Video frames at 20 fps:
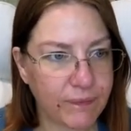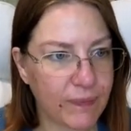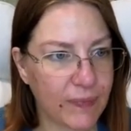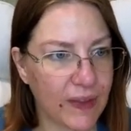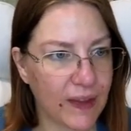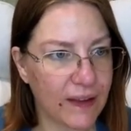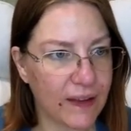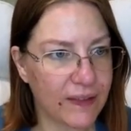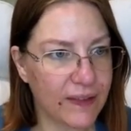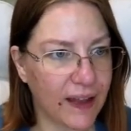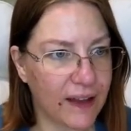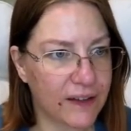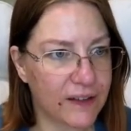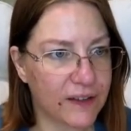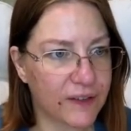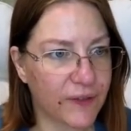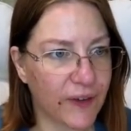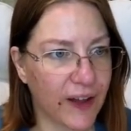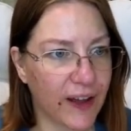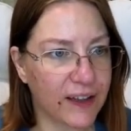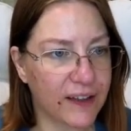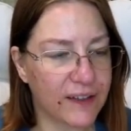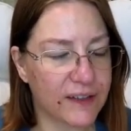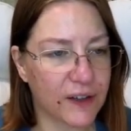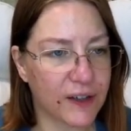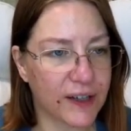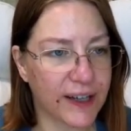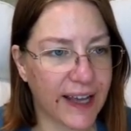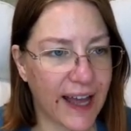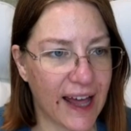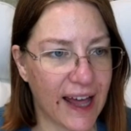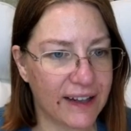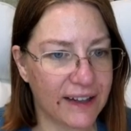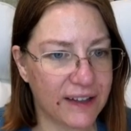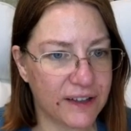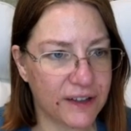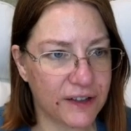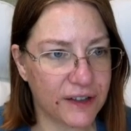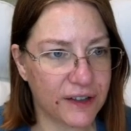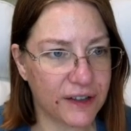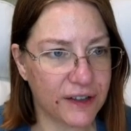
That is fine. Let's go to calendar.